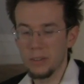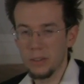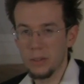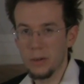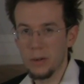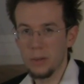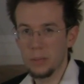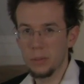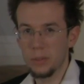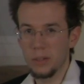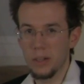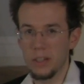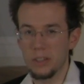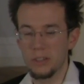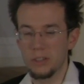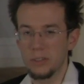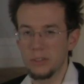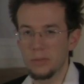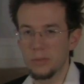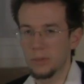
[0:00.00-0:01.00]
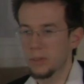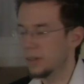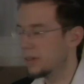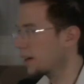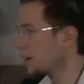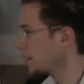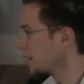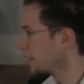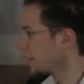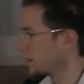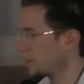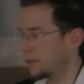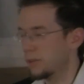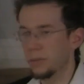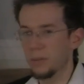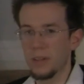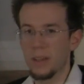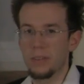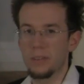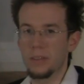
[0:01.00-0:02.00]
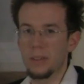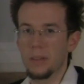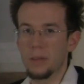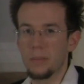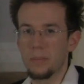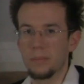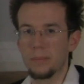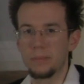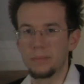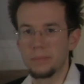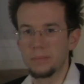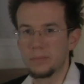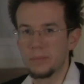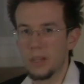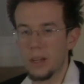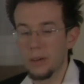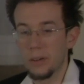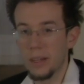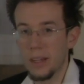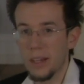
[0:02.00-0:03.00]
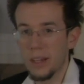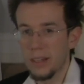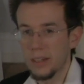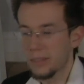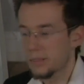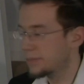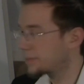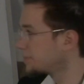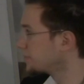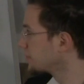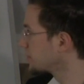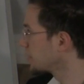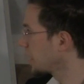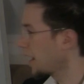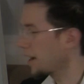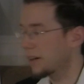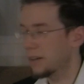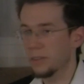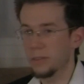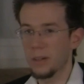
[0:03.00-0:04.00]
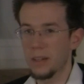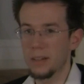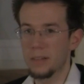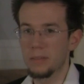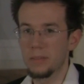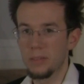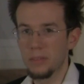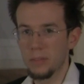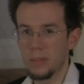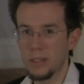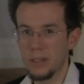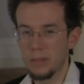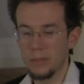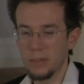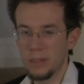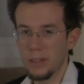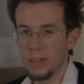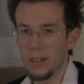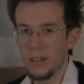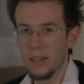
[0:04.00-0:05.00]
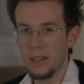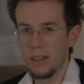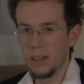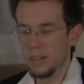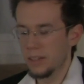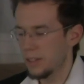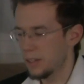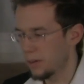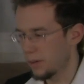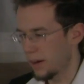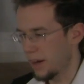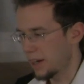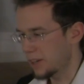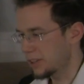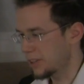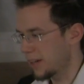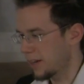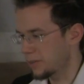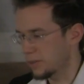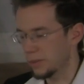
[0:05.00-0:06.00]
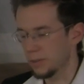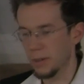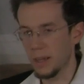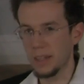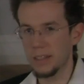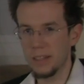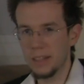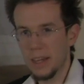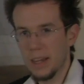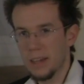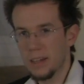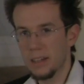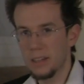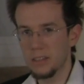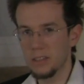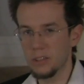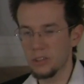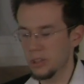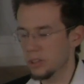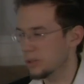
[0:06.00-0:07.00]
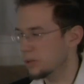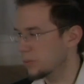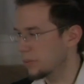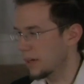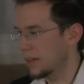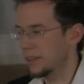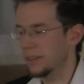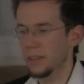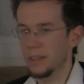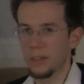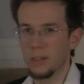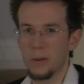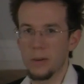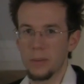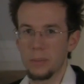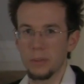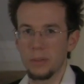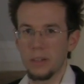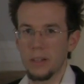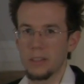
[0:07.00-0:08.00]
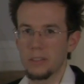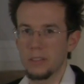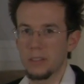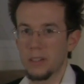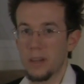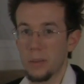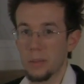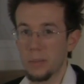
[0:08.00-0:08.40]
out the chord progressions for 3 of them. Okay? How to write 3 different you don't actually have to write the cadence, just write the chord progression